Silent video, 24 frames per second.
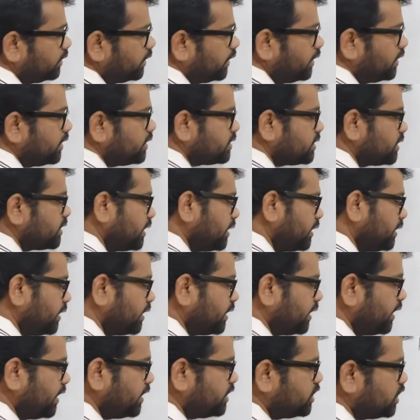That is,
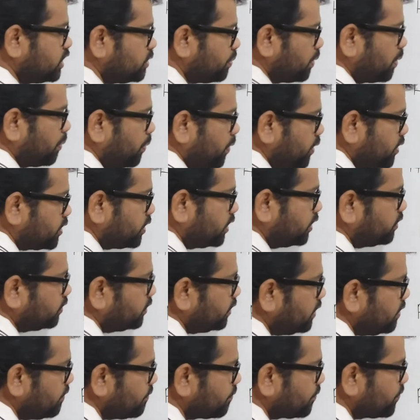here H is proportional to
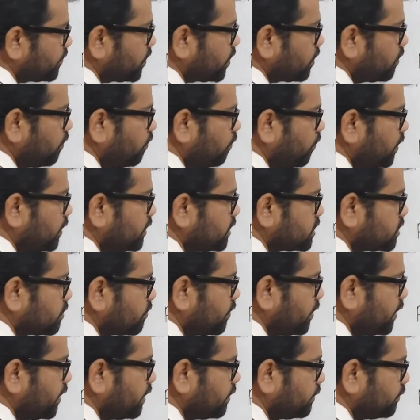the 1
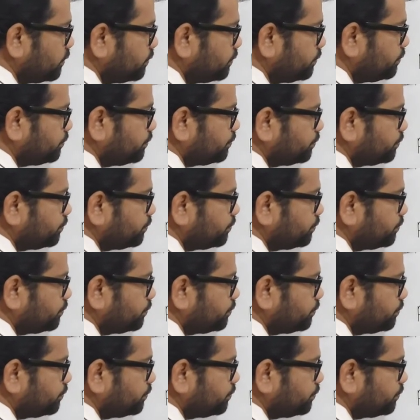square.